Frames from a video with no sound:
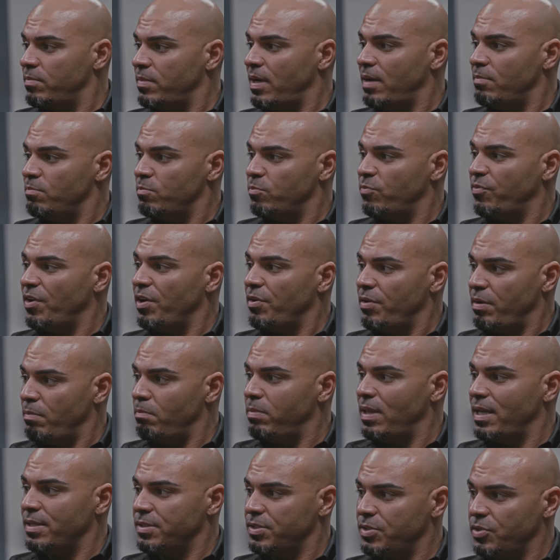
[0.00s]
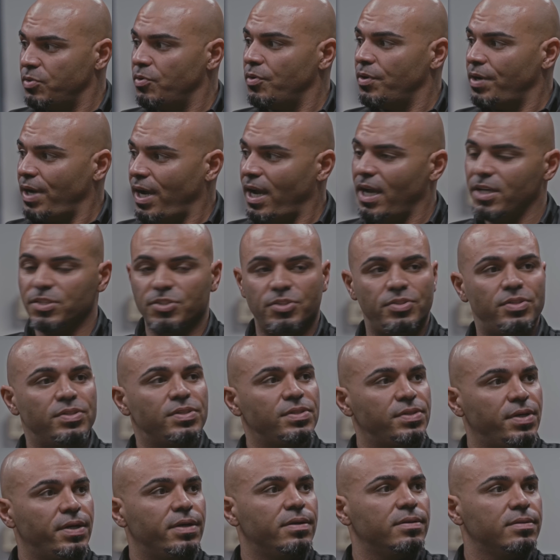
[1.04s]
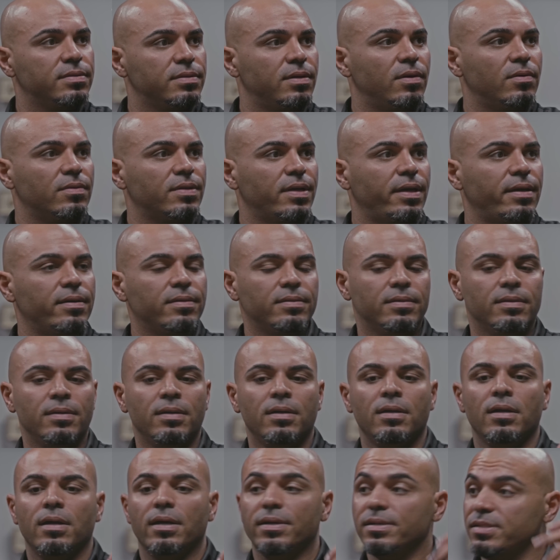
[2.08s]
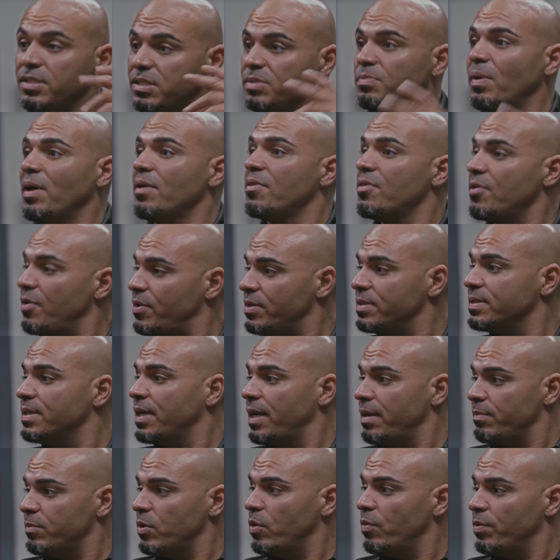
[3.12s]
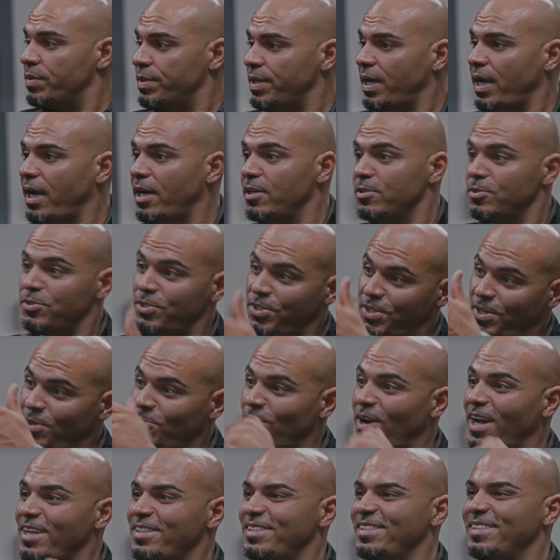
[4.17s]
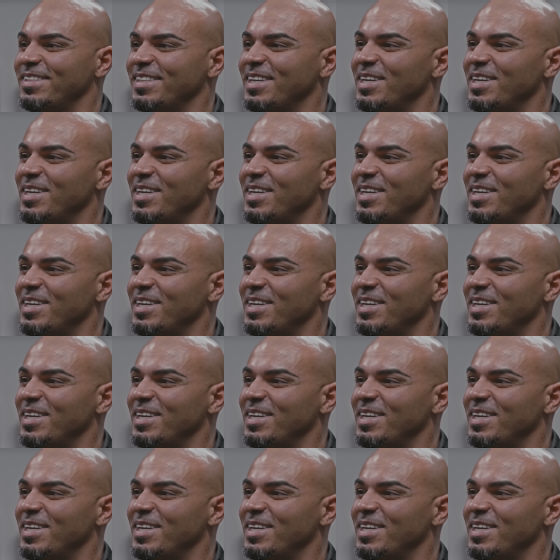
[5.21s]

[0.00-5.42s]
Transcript: I'm very blessed to go to Hajj this year okay? This is my third time going to Hajj, and Arash is